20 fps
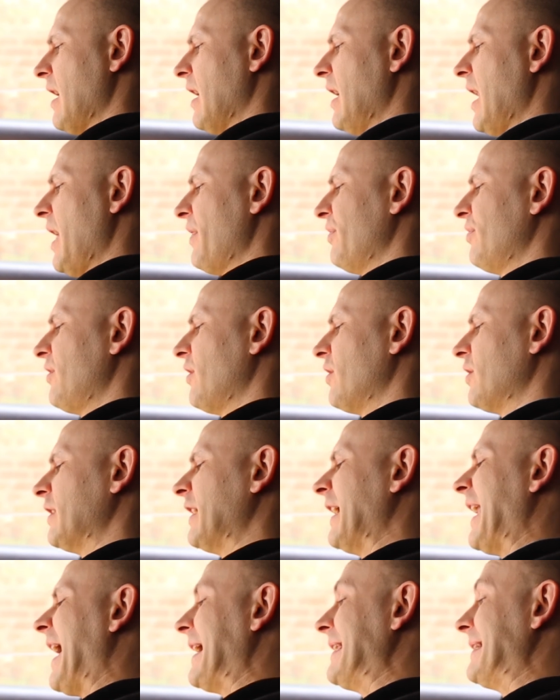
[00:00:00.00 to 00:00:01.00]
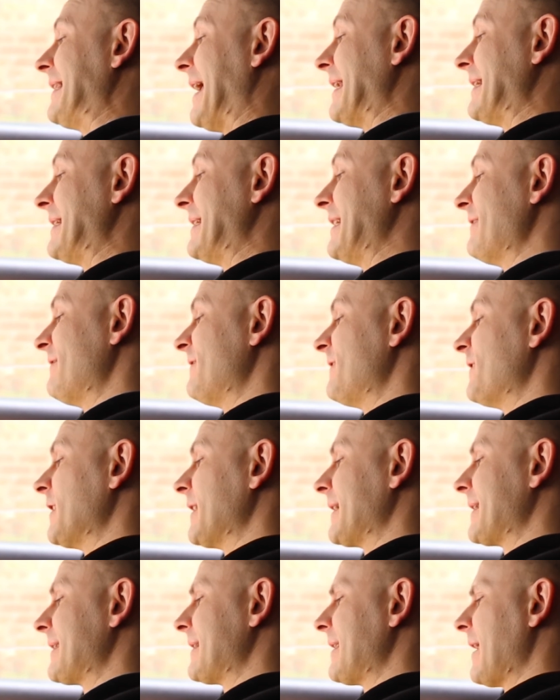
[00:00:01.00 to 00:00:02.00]
lantern light at the
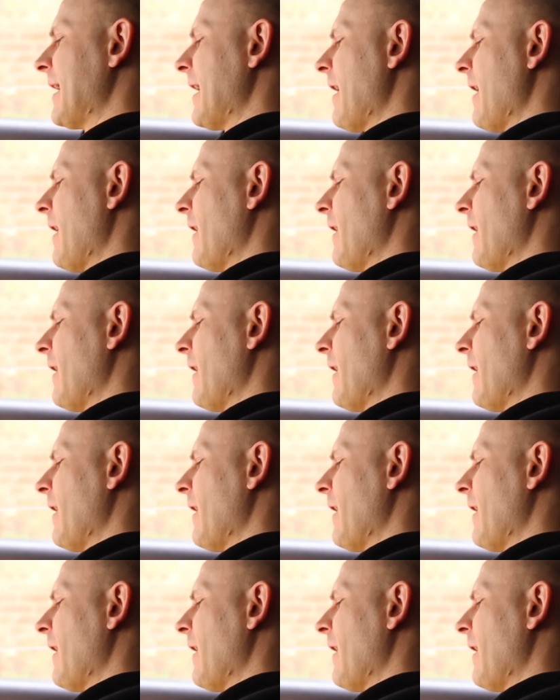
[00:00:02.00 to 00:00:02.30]
first